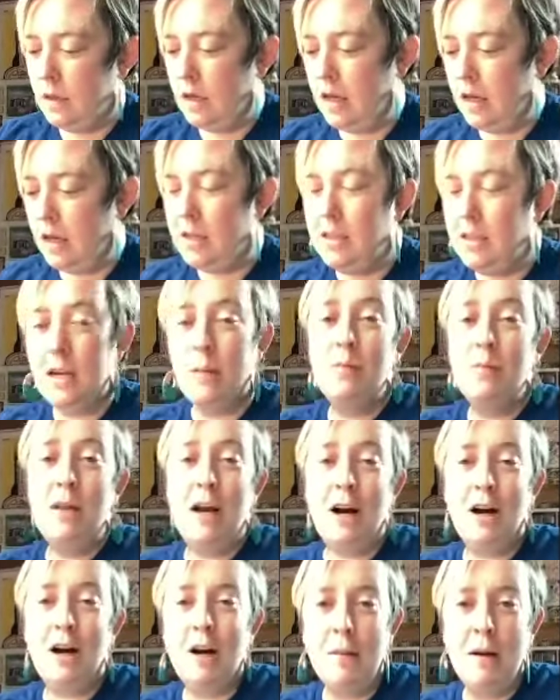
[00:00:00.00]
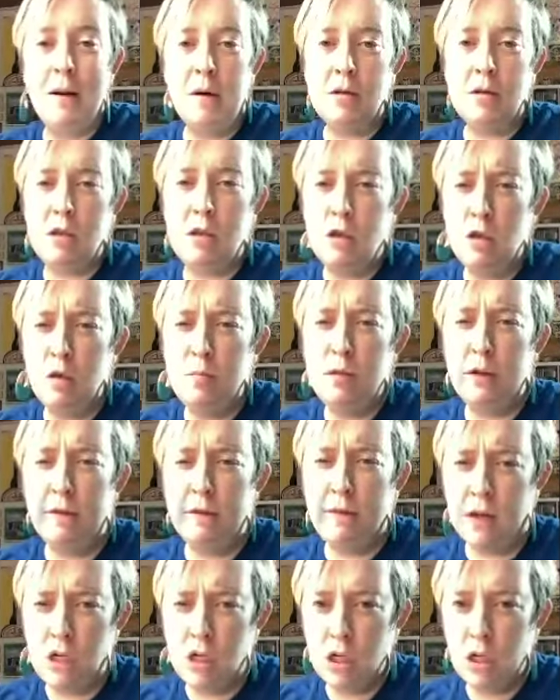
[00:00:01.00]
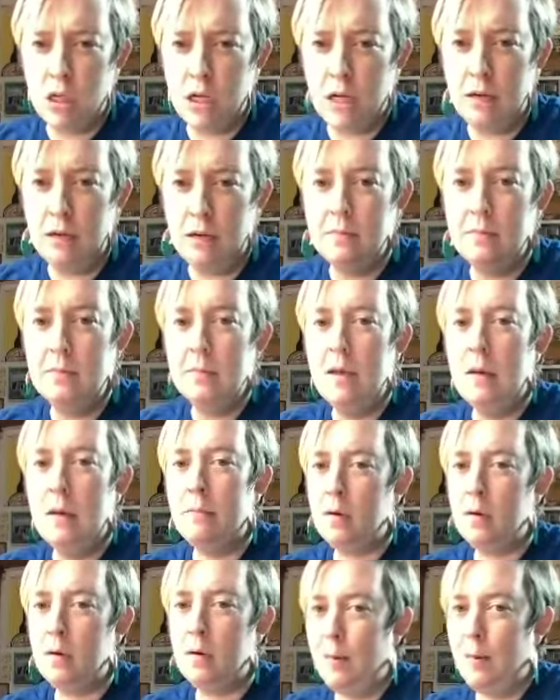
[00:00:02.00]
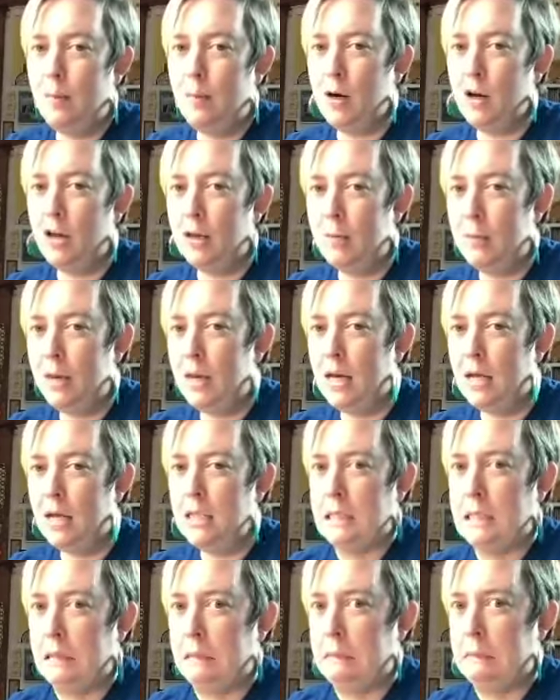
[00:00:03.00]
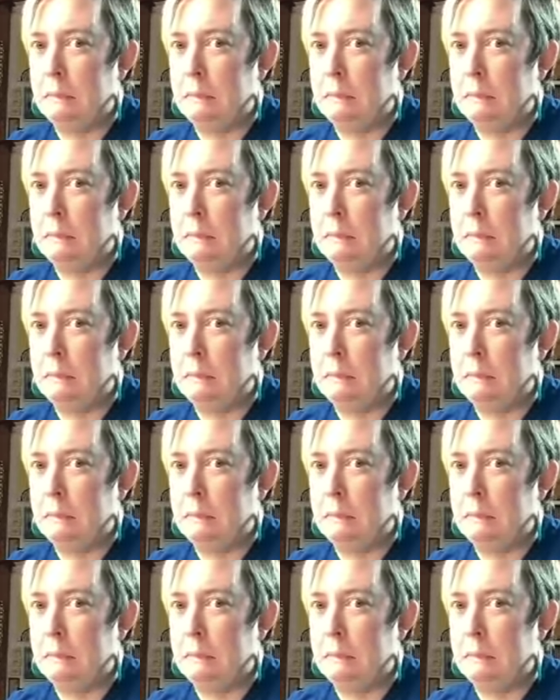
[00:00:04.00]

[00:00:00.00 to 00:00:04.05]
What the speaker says: Except they are coming out with tubes eventually, but we bought all the pans.